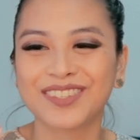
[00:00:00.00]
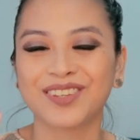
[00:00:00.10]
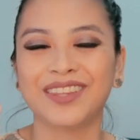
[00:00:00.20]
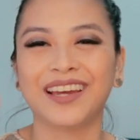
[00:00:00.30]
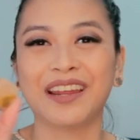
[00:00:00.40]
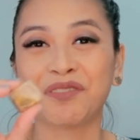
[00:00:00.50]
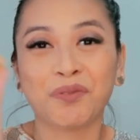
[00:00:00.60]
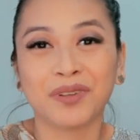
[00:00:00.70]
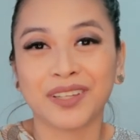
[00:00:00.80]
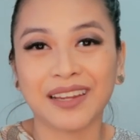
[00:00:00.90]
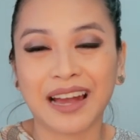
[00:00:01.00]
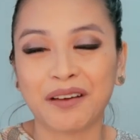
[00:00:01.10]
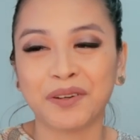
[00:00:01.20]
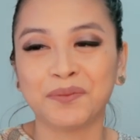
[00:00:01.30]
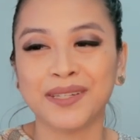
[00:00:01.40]
so that everyone could
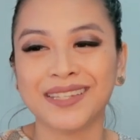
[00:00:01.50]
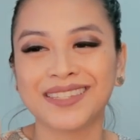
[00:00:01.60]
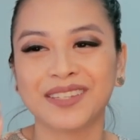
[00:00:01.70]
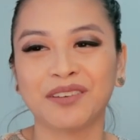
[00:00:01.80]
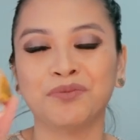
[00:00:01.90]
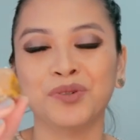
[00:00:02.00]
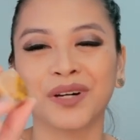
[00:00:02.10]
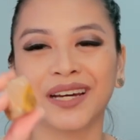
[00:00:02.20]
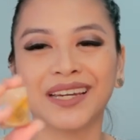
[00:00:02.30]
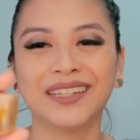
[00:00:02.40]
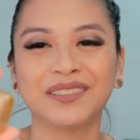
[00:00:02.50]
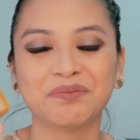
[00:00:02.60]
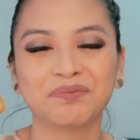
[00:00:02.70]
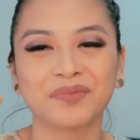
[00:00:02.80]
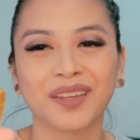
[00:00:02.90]
have a piece of mukite.
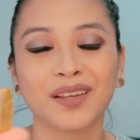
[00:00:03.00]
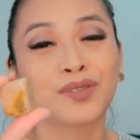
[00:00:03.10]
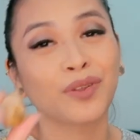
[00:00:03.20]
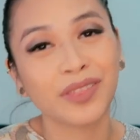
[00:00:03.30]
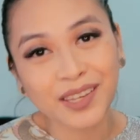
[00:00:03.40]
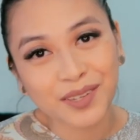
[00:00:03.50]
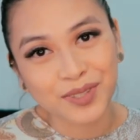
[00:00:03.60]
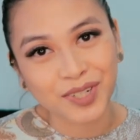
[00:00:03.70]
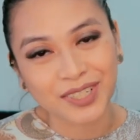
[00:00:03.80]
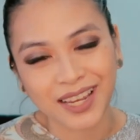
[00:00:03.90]
So thank you, Sir